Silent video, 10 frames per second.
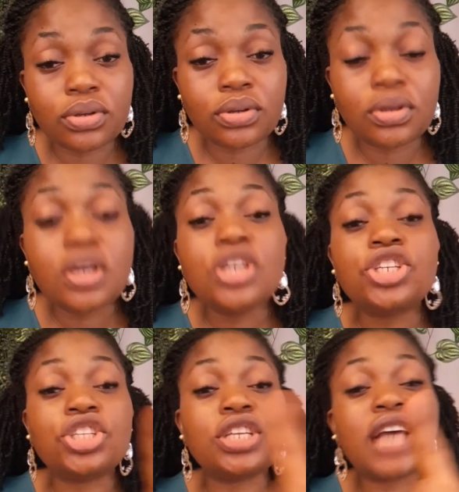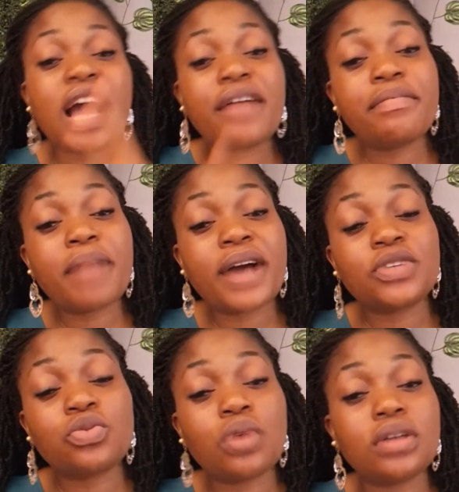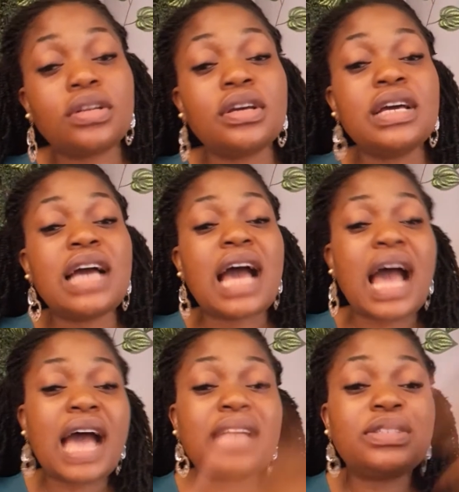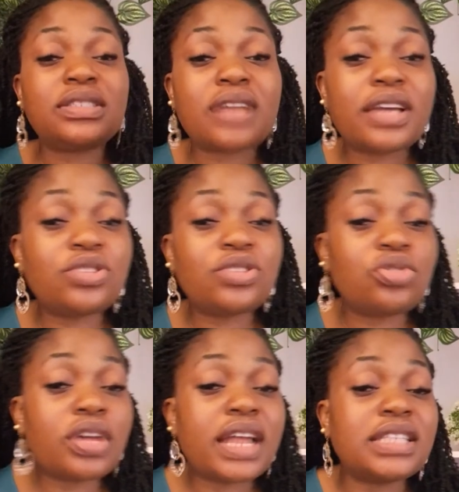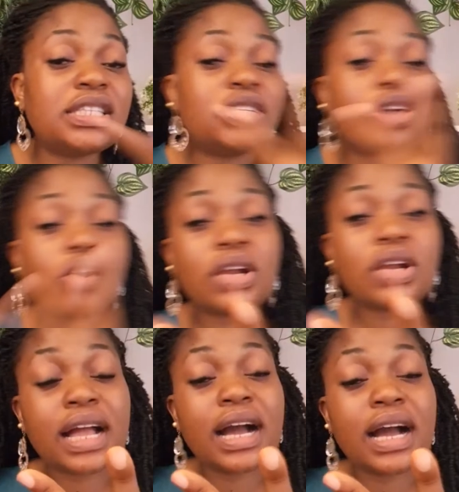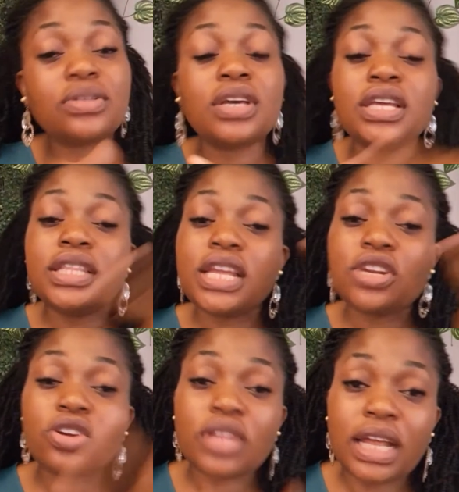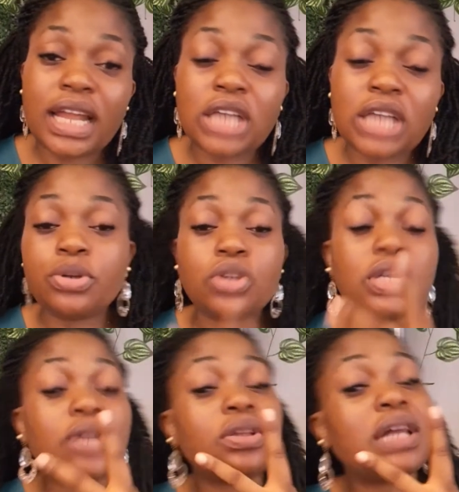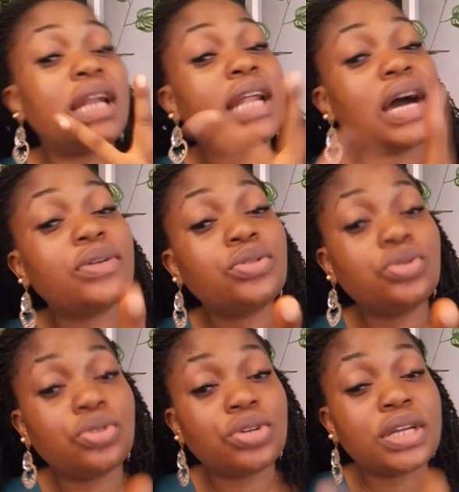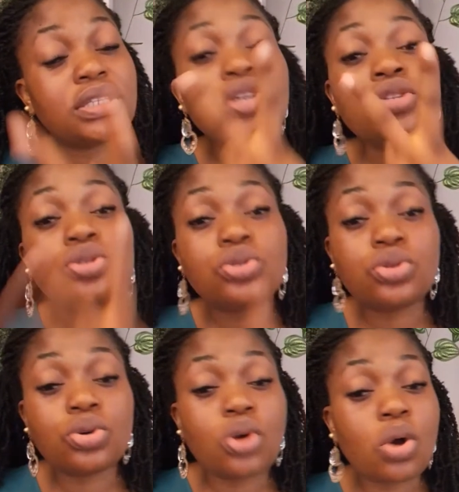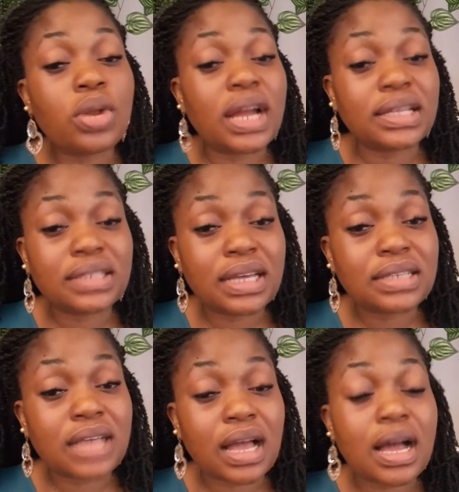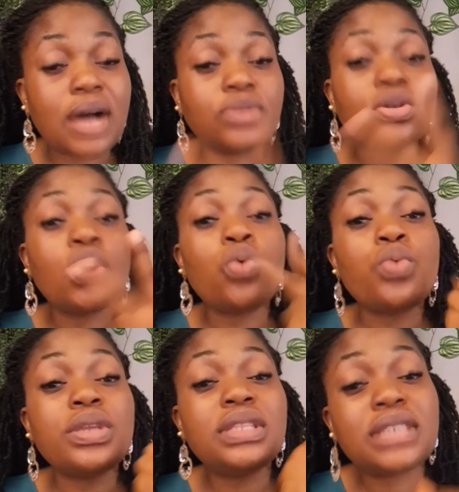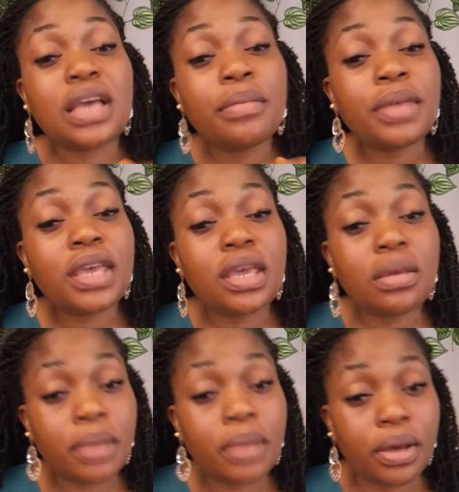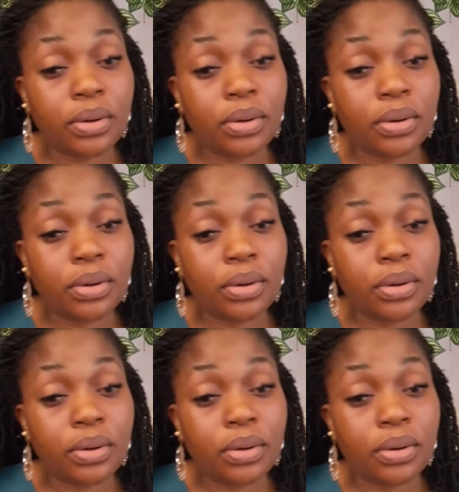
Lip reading: She didn't have password, and trying to create the second account, they did not allow, because you are not allowed to create two Google AdSense accounts with the same email.